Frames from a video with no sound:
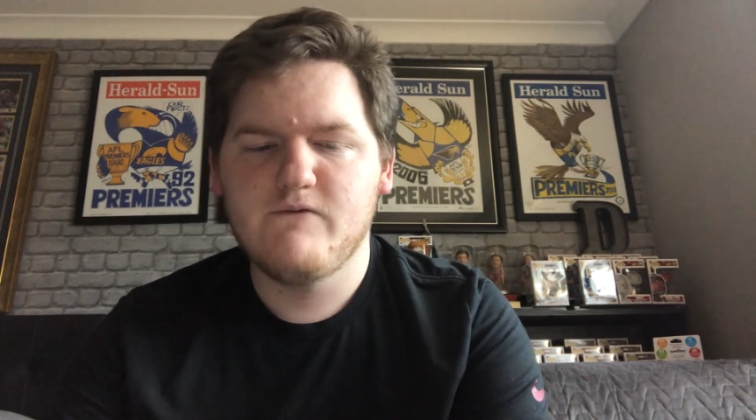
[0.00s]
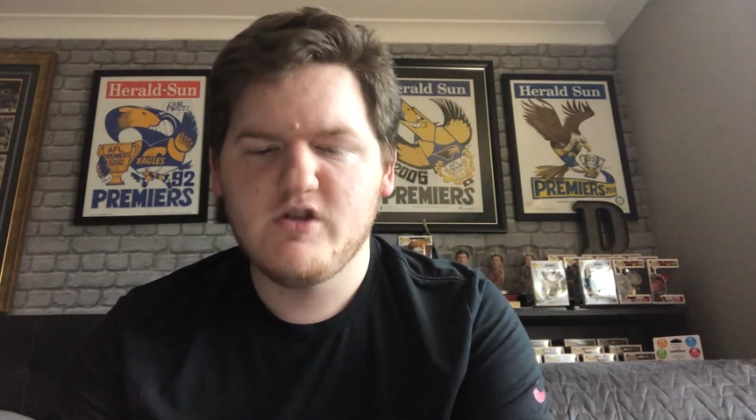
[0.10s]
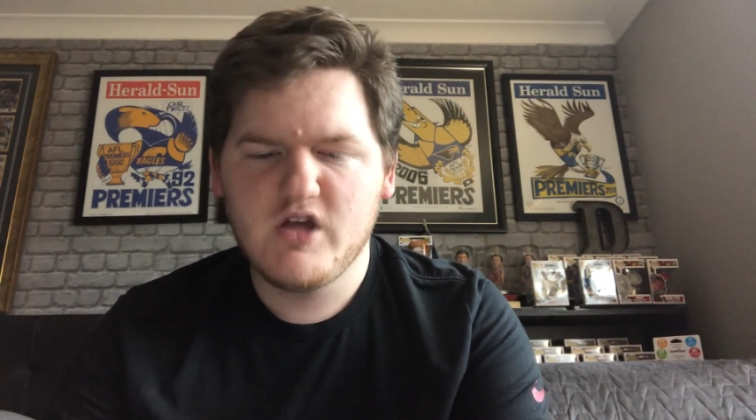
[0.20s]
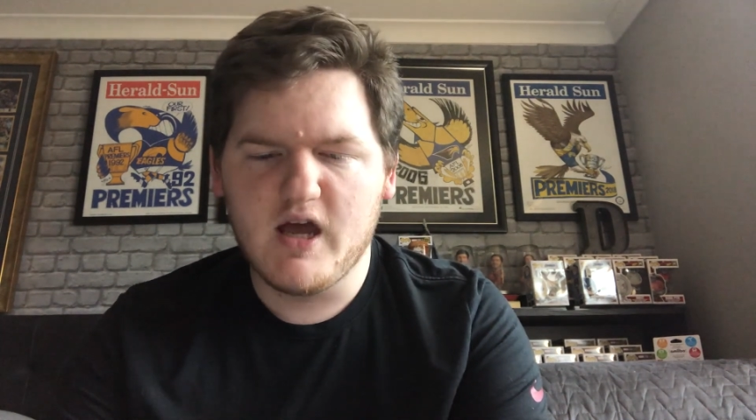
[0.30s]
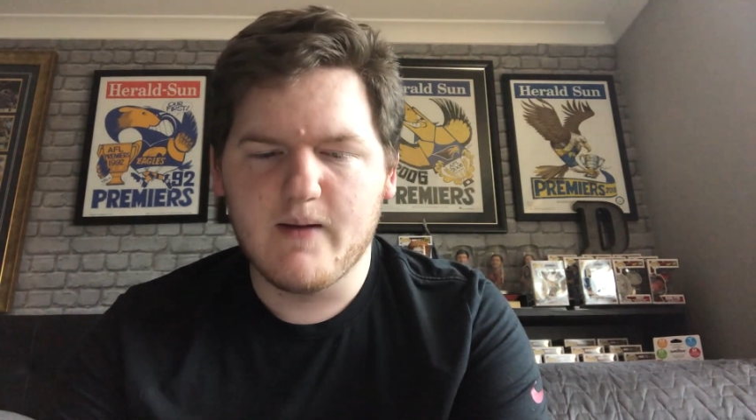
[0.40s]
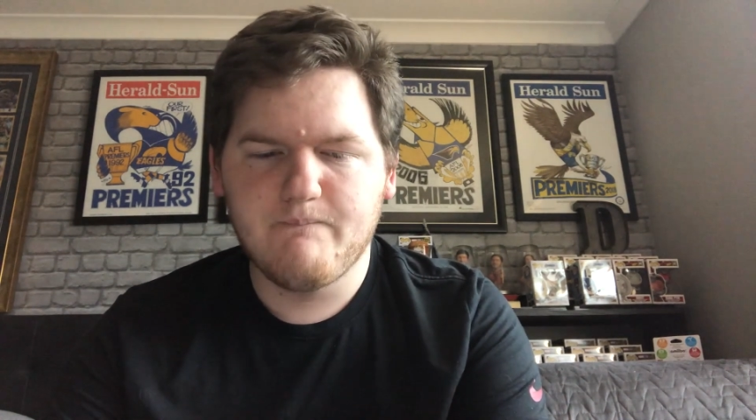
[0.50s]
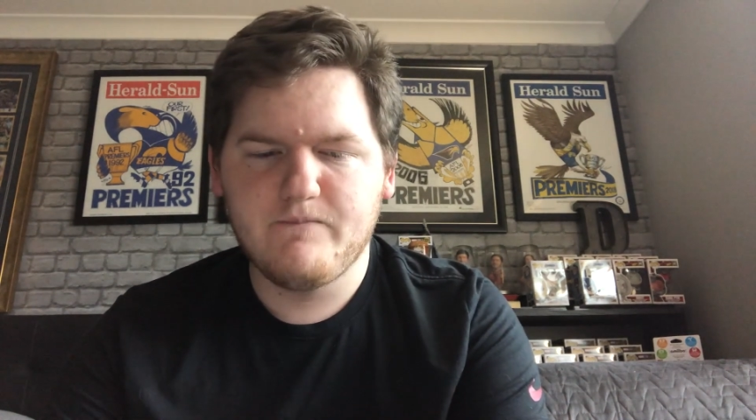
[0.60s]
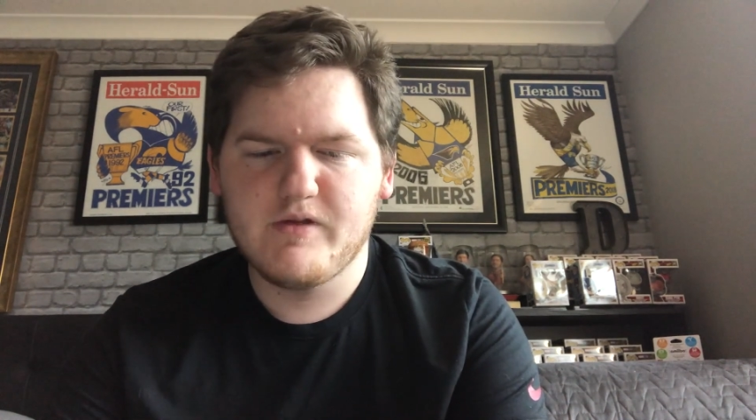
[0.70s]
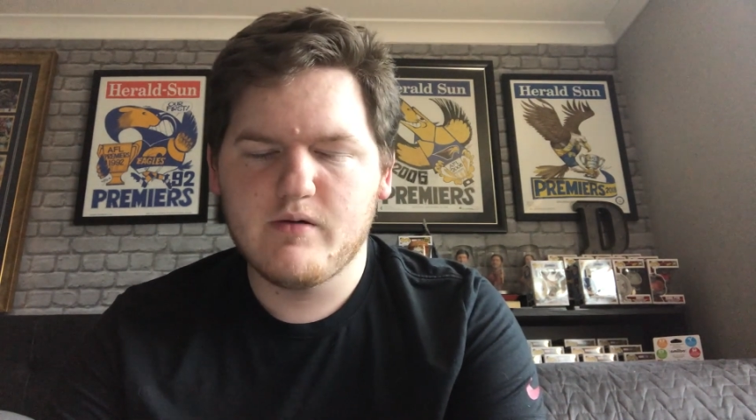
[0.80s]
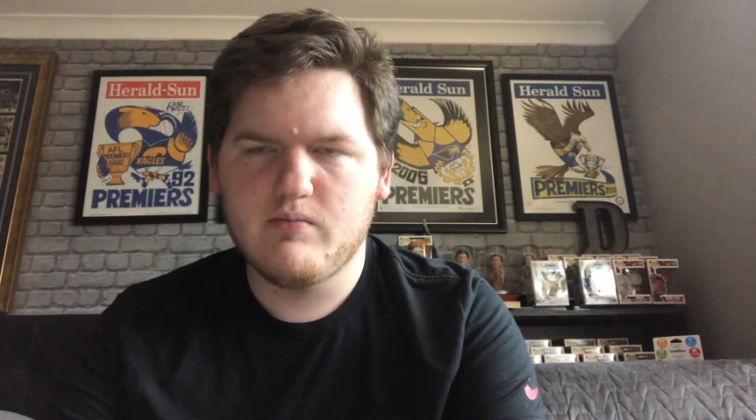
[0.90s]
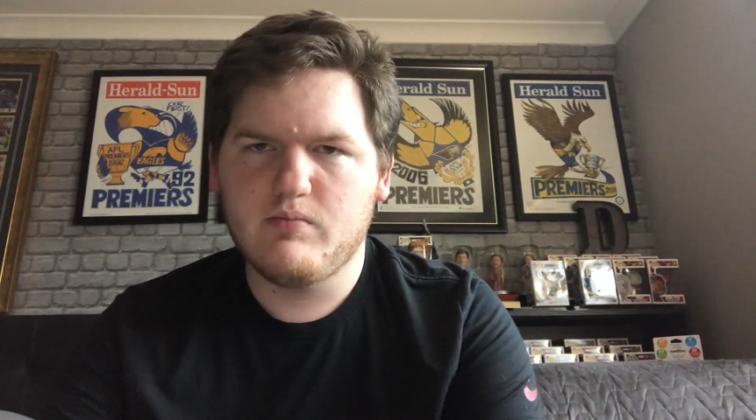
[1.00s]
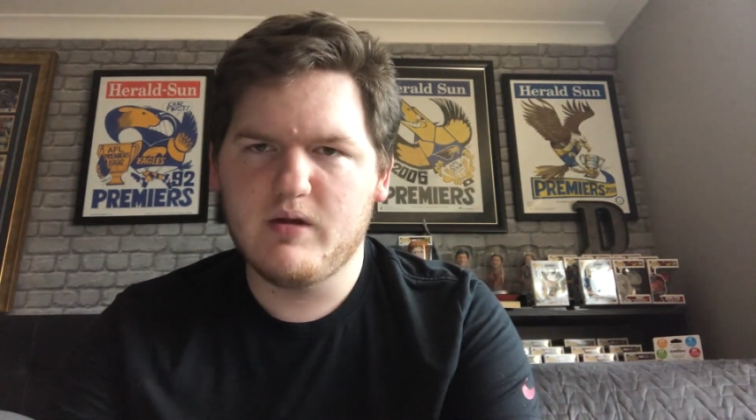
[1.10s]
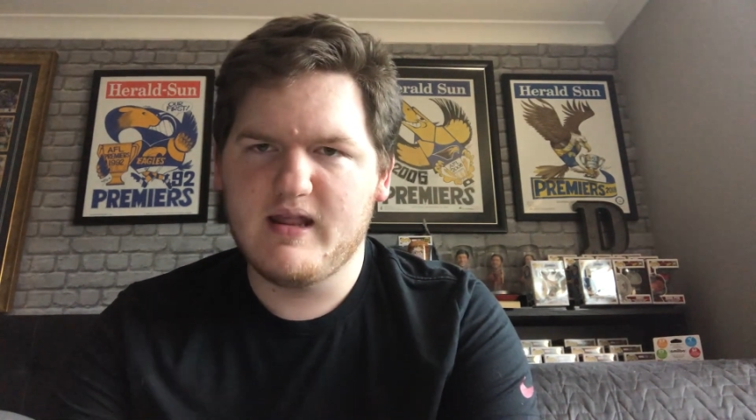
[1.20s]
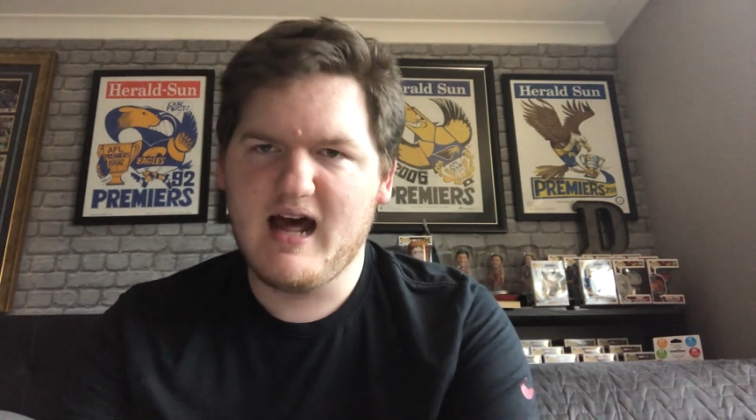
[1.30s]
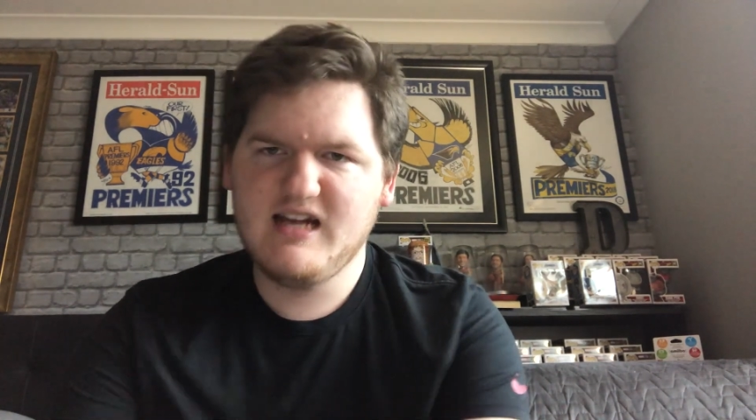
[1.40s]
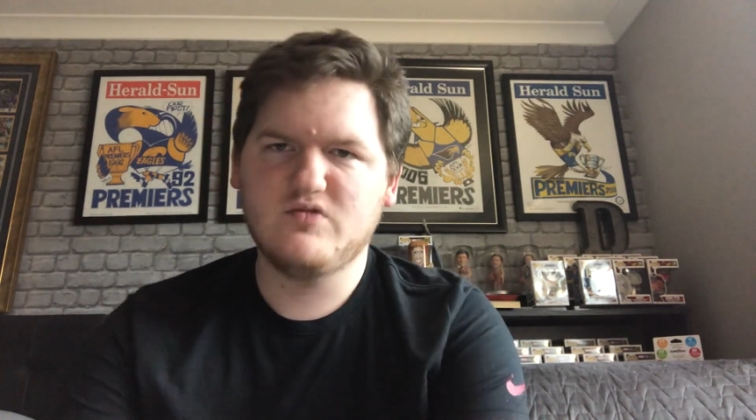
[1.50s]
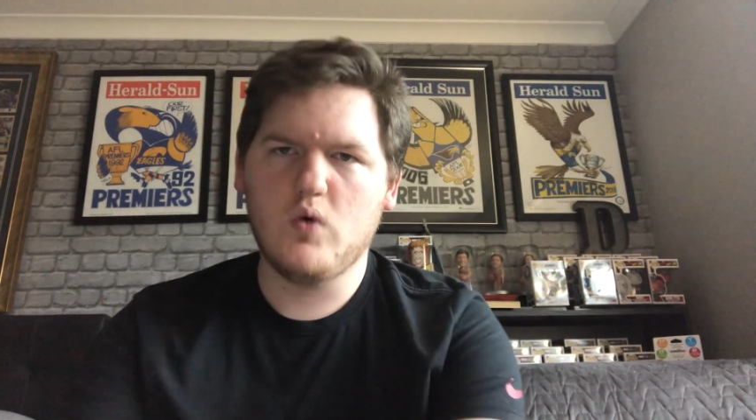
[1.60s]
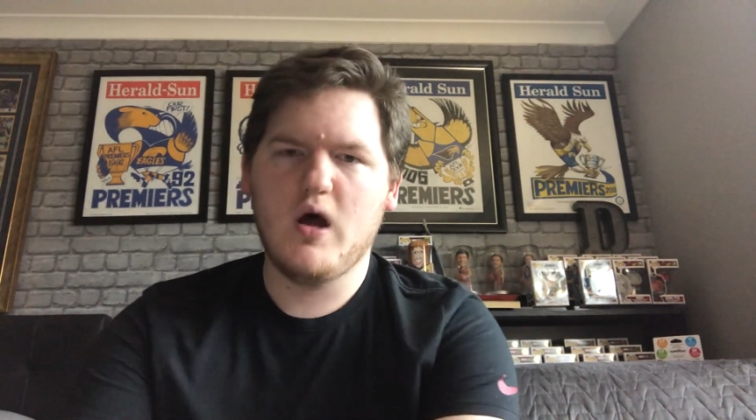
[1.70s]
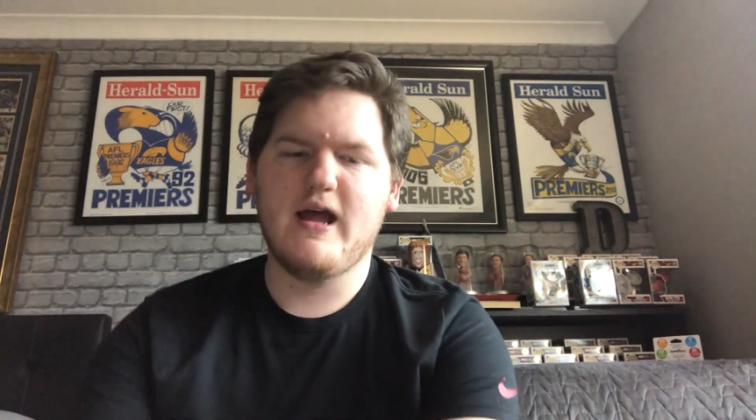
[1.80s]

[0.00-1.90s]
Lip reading: Yeah, but that is why